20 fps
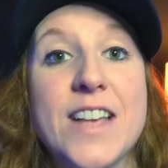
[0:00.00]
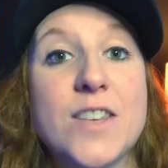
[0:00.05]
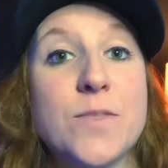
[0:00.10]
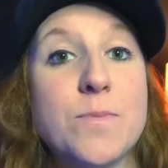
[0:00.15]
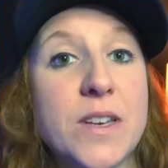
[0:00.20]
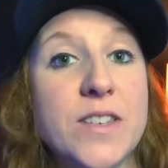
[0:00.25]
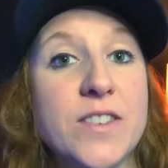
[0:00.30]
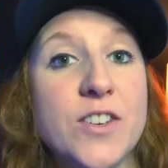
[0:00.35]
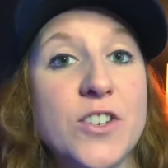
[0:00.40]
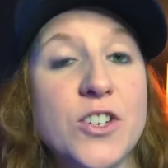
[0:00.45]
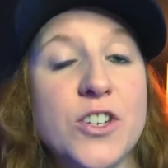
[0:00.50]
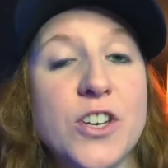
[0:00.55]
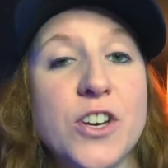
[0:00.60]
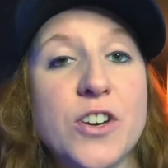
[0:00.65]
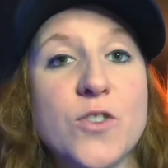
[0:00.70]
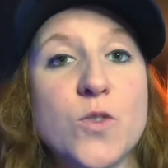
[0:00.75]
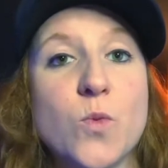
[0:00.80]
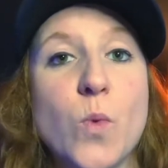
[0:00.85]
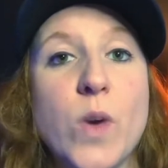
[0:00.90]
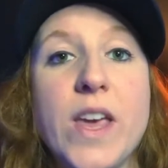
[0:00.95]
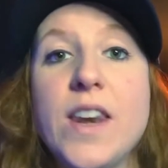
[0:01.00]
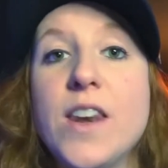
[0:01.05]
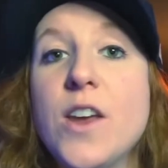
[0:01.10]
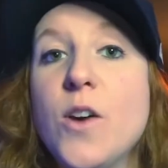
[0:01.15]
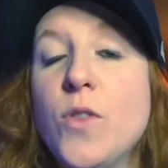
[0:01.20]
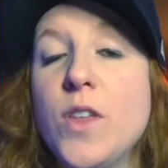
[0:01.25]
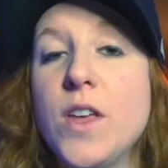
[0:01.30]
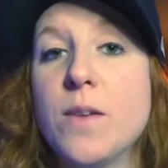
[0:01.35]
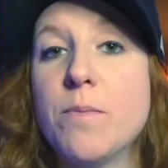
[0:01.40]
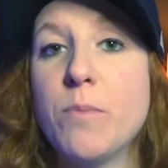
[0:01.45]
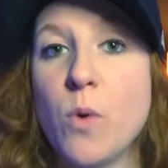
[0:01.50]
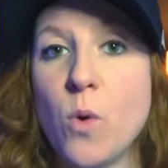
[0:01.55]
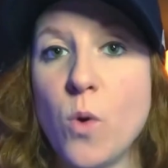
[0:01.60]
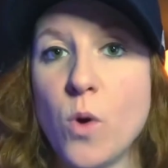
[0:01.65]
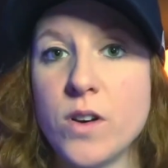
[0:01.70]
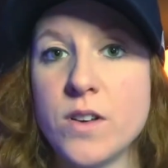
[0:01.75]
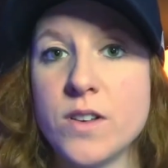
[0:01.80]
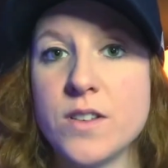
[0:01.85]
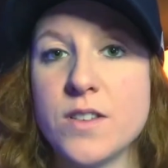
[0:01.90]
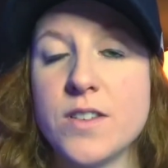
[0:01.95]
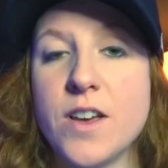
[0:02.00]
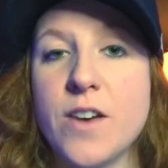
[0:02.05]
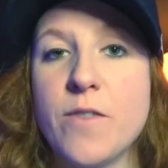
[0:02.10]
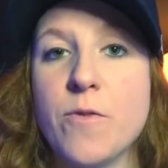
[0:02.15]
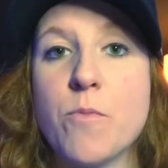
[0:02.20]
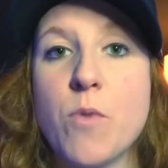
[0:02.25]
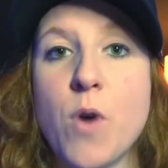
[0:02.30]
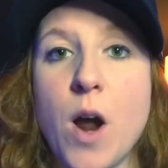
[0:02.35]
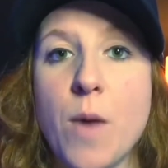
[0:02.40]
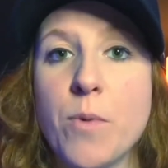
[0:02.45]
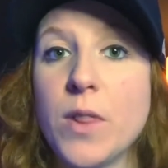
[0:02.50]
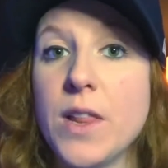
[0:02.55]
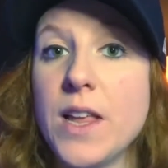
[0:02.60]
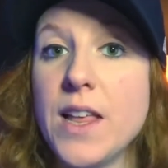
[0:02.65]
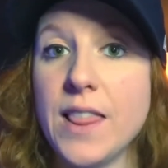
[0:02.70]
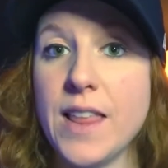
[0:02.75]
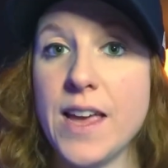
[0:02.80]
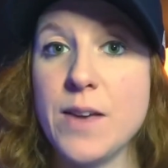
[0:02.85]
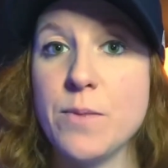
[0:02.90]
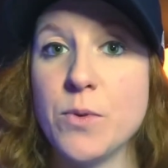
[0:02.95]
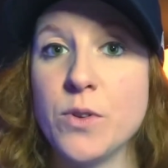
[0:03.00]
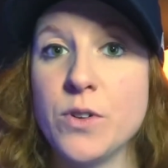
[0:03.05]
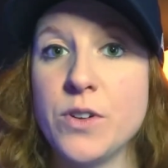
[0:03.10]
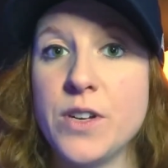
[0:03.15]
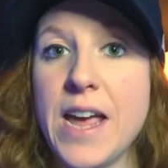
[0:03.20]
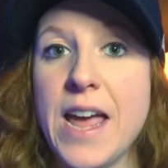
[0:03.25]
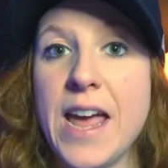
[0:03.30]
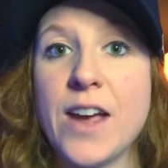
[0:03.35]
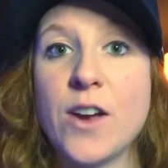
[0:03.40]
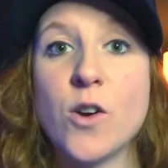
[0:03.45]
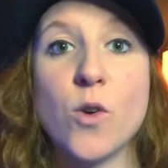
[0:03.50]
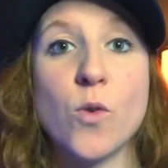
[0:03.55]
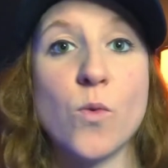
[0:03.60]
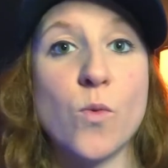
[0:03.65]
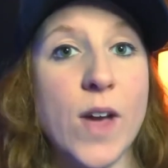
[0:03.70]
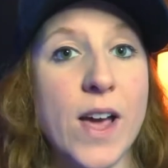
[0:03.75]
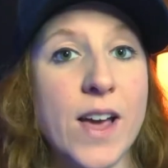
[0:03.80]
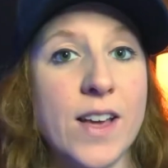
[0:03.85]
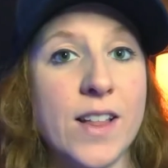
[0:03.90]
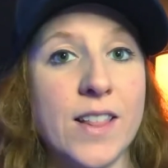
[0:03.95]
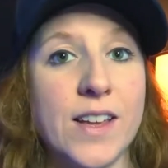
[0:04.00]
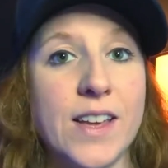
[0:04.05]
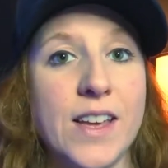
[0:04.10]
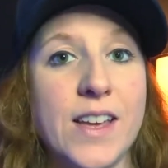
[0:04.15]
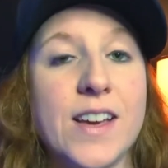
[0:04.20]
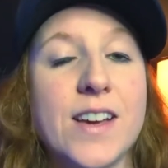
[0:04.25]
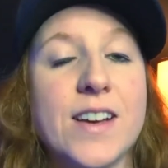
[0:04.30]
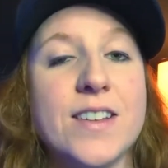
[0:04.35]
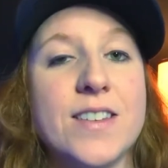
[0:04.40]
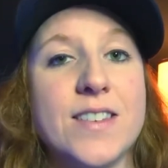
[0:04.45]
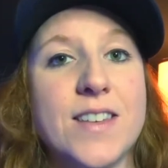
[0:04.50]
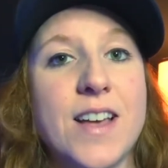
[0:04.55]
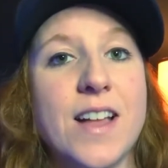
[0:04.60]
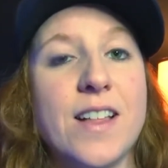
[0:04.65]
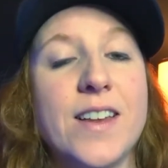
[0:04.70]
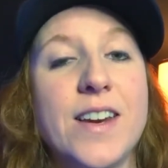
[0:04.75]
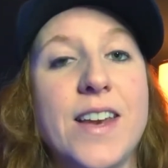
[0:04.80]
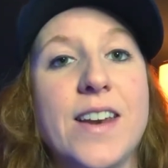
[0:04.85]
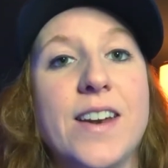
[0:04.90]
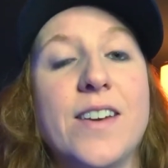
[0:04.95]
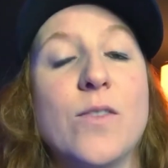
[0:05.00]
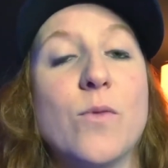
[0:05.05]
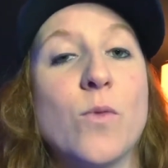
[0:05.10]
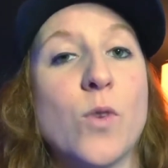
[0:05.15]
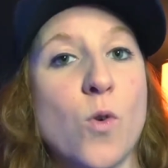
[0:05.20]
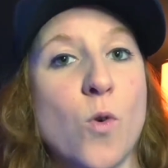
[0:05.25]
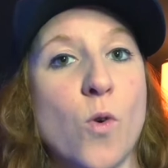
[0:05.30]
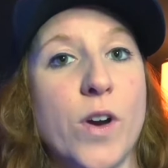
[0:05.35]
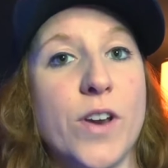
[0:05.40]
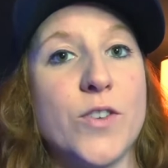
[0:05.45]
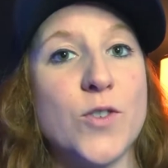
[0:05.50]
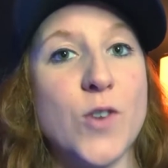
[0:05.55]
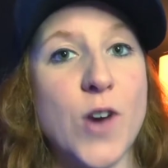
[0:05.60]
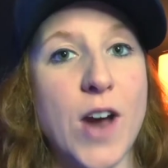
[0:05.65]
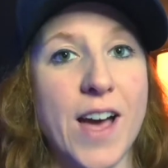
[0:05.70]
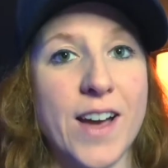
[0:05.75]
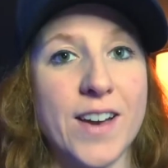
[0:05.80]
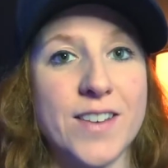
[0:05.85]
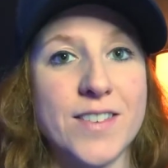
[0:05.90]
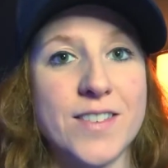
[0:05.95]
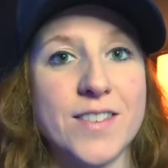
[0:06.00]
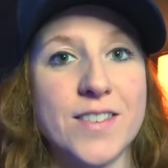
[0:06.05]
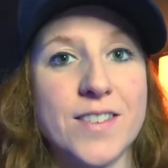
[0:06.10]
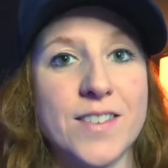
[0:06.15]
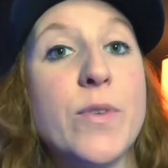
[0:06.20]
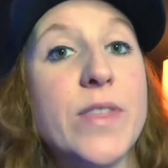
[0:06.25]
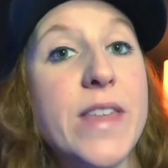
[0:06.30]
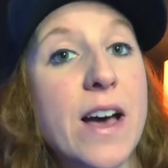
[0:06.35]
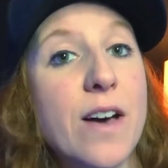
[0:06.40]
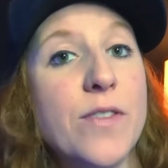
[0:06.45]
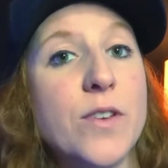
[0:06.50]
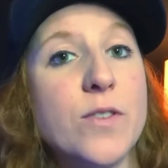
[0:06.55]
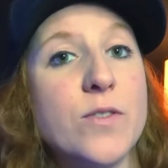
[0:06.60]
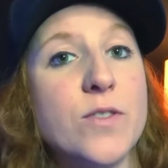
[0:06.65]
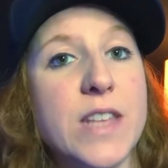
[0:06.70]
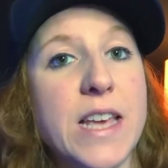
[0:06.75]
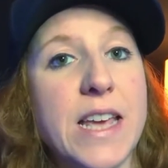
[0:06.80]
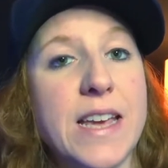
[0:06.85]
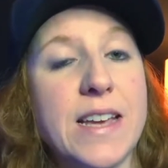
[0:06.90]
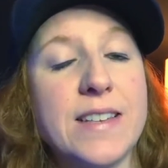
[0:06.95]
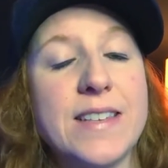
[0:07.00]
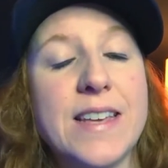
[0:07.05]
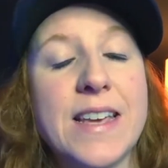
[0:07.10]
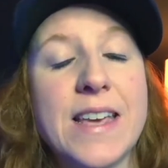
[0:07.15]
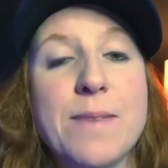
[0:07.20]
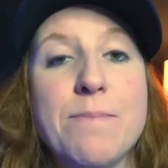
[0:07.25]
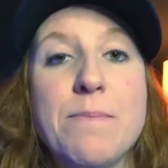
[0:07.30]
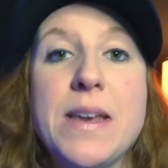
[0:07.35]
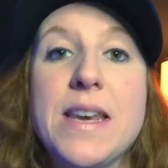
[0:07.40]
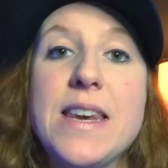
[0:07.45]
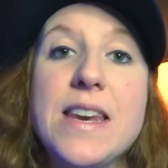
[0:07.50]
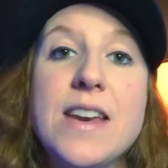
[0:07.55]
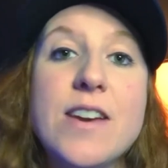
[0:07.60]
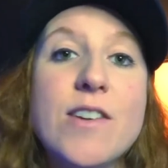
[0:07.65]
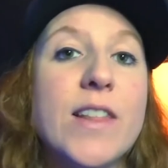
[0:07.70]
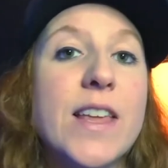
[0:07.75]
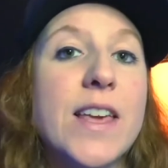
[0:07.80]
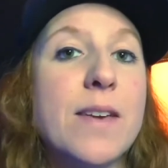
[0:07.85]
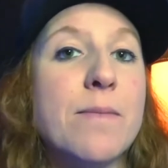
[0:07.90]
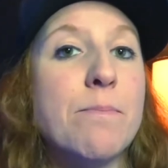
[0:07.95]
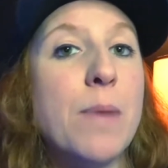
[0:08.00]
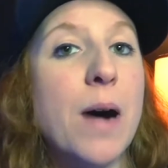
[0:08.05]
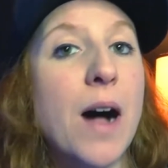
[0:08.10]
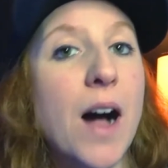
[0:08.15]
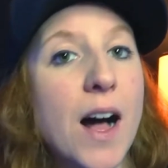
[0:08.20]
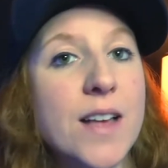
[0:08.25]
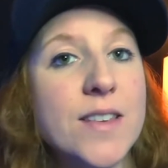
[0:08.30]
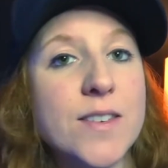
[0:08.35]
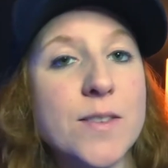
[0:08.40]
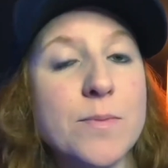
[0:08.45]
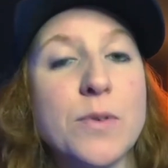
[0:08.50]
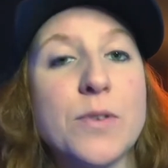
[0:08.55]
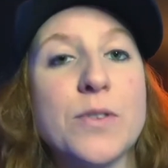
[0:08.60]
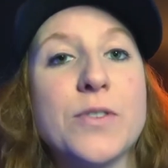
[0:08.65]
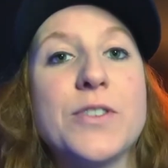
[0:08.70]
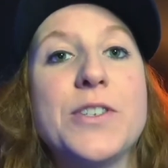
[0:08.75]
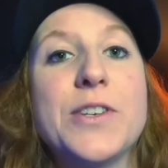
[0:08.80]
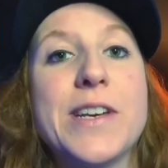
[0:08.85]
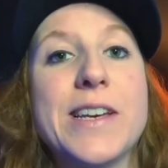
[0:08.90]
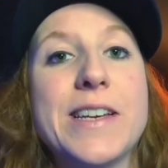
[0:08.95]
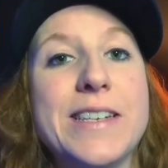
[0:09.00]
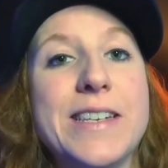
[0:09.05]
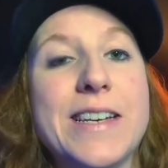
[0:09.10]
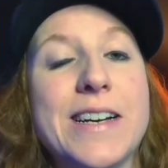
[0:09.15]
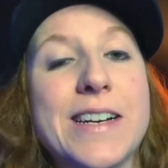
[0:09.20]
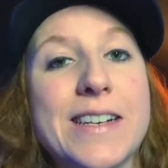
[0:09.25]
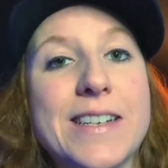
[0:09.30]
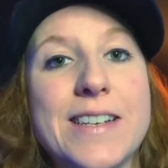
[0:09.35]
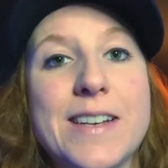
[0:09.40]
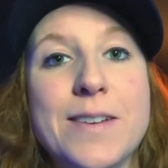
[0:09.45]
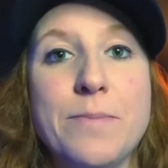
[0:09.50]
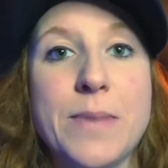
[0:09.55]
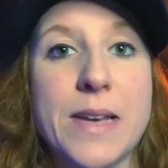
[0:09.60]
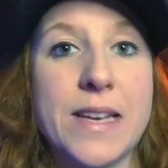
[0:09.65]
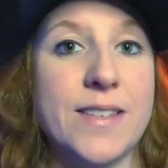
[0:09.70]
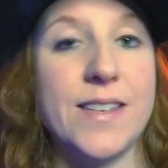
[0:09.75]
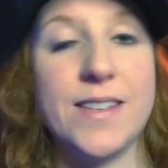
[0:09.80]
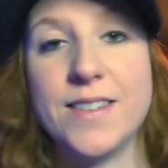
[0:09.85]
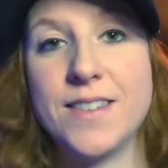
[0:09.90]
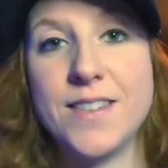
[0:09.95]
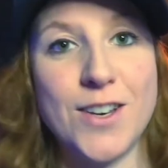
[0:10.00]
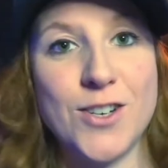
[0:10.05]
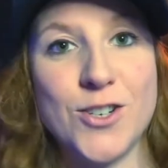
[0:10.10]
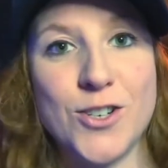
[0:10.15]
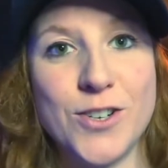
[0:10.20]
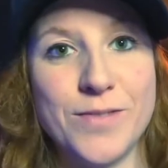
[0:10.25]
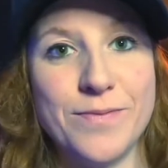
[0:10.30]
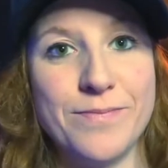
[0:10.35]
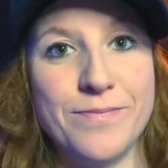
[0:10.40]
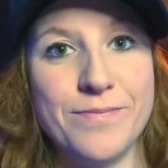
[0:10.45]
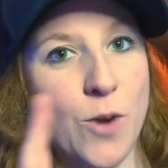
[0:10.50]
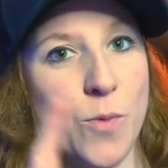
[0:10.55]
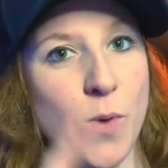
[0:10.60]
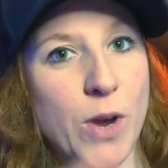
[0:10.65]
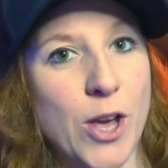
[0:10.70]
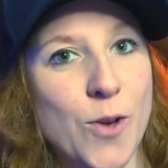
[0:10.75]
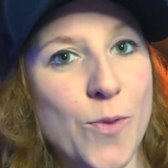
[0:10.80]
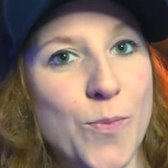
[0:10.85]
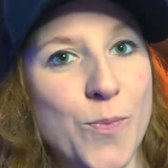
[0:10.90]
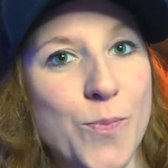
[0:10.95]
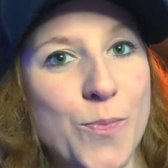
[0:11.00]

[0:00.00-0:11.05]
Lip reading: As mix engineers, we know the importance of properly labeled and correctly consolidated recorded tracks. And without those things, it can be nearly impossible to conduct a mixing session. Here we go.